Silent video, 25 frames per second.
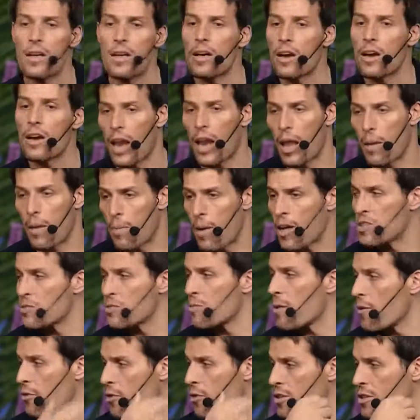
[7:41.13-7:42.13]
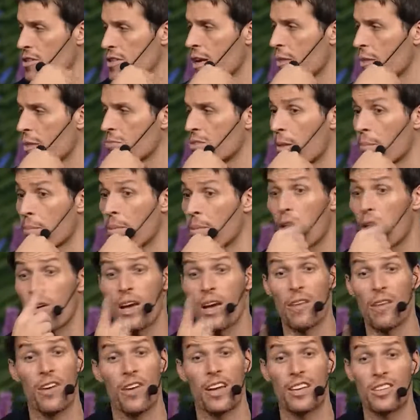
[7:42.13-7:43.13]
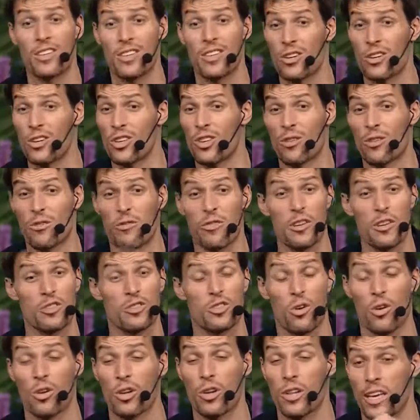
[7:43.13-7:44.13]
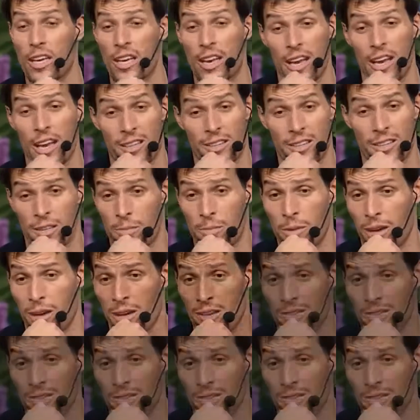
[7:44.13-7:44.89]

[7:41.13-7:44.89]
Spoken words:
Can I bounce my foot at the same tempo? If I do, you'll feel totally connected to me.